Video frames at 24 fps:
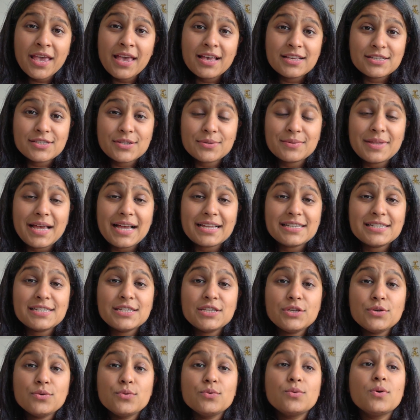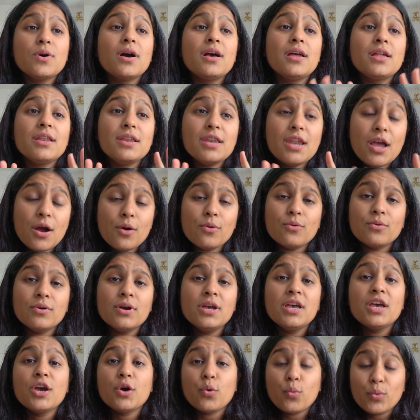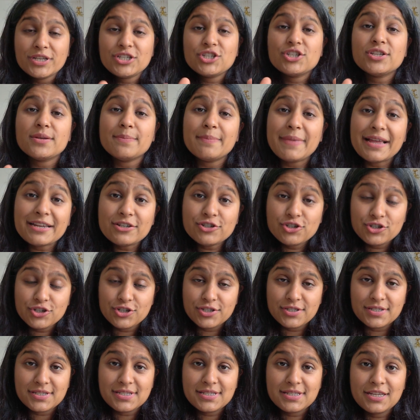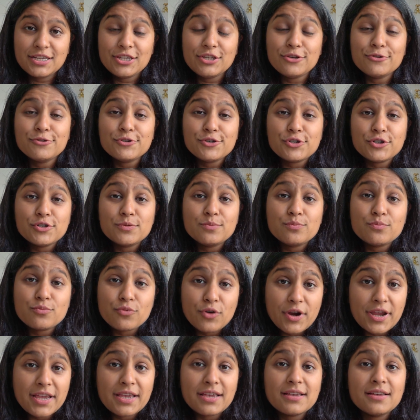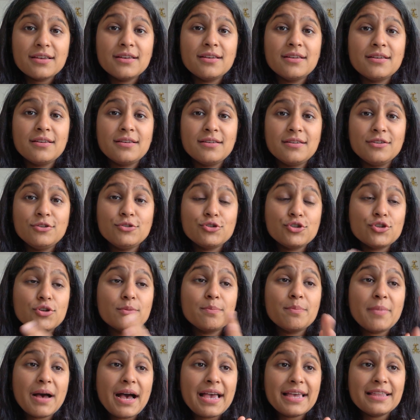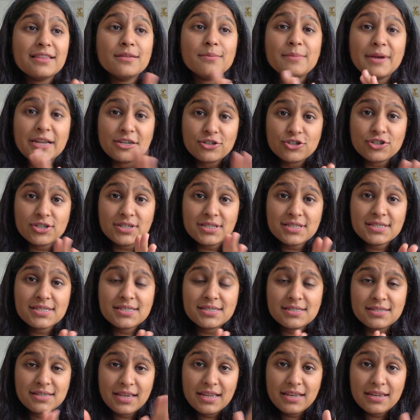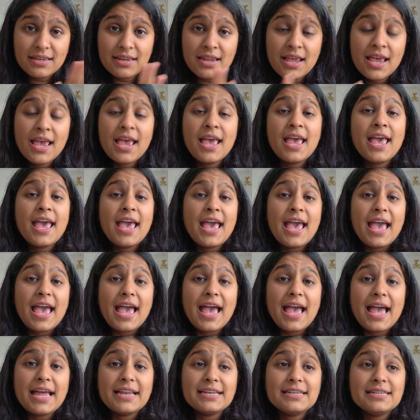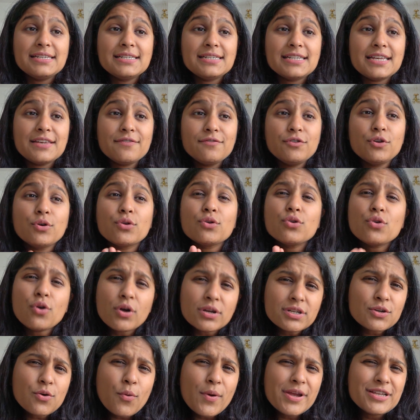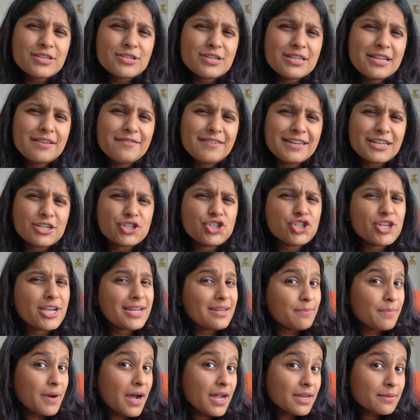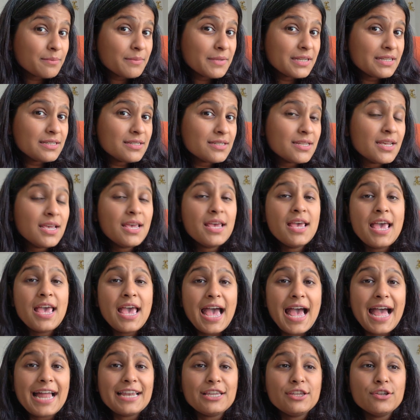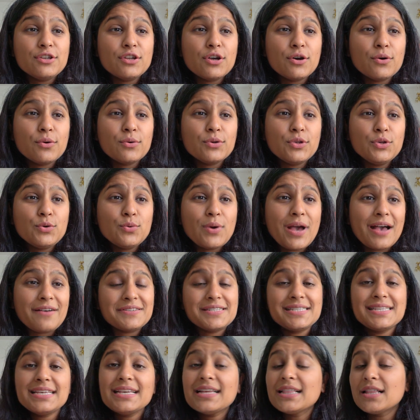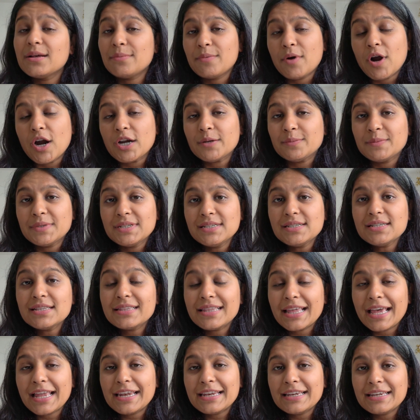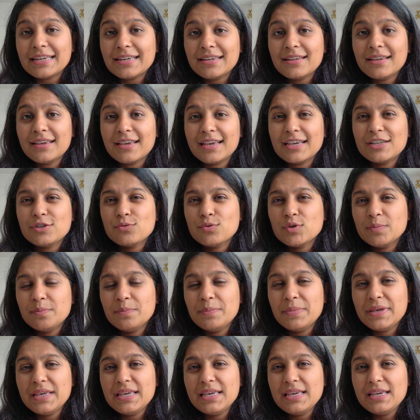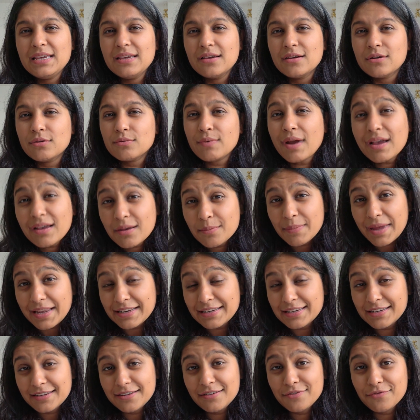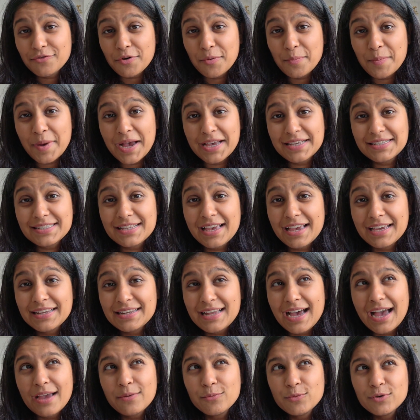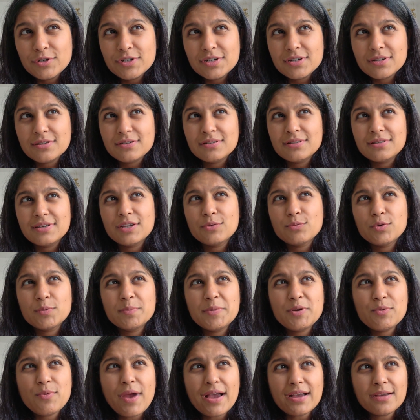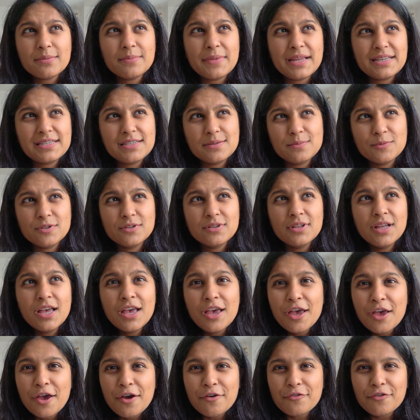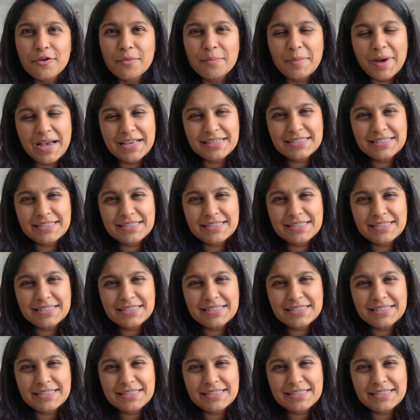so that you know which dimensions you should buy the bed sheets in. And if you're not going to live in a shared apartment and you know you have a single apartment, then it would be recommended from my side. It would be recommendable from my